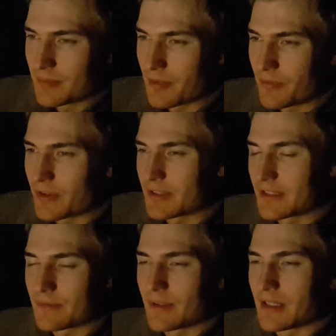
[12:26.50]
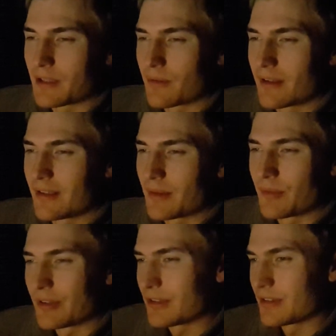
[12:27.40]
my voice is really quiet. I'm
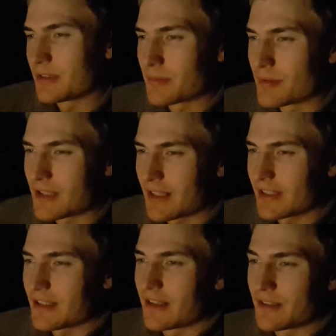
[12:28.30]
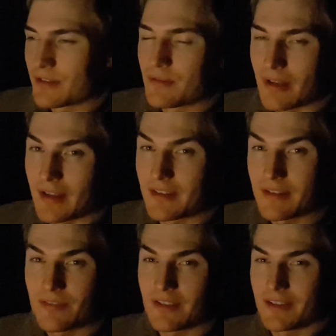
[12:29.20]
not used to projecting it. I
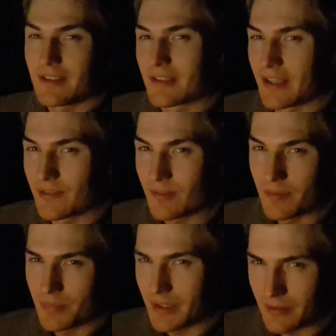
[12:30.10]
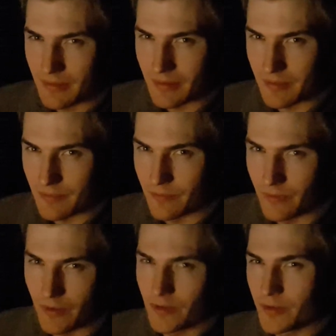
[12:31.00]
definitely think I have got better at
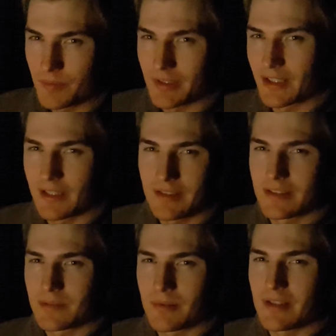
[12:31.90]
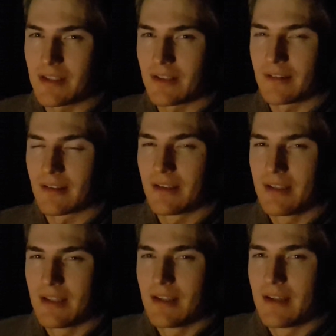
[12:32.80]
volume and clear speaking
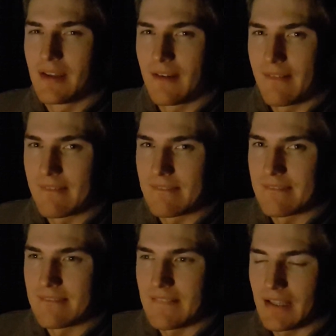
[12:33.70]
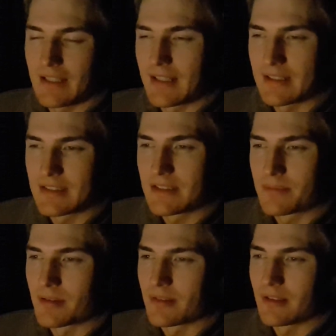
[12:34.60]
in classes,
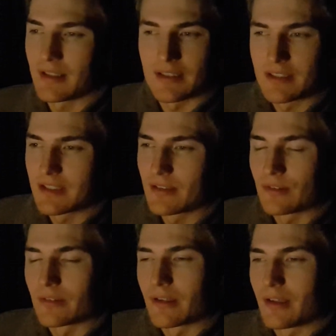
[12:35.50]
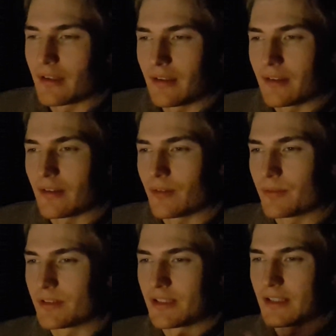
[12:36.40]
but it's still
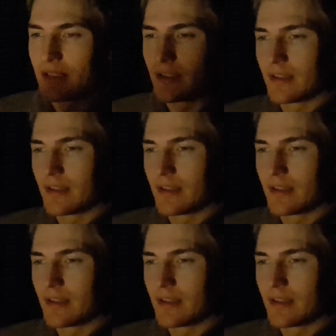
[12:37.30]
obviously